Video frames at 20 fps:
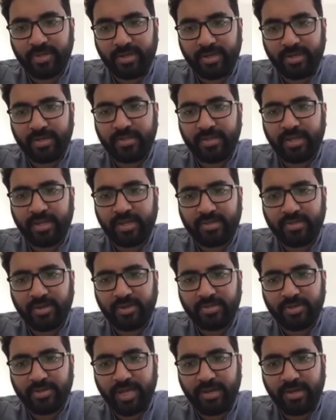That has also
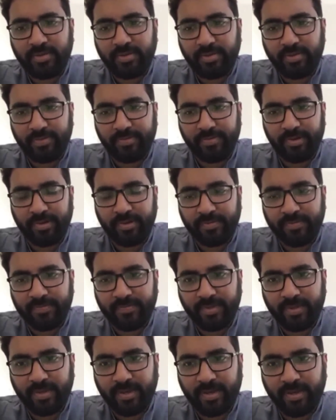helped people, right?